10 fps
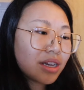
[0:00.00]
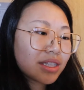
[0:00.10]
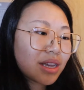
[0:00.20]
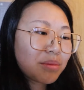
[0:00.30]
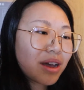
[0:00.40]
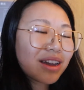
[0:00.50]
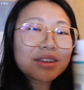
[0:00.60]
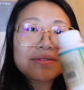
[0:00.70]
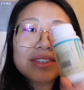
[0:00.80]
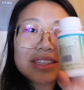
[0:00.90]
kind
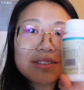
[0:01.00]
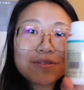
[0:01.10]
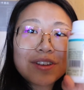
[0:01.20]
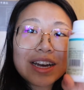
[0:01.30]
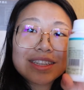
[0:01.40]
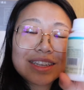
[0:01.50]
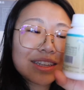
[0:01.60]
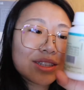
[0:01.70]
of disinfectant.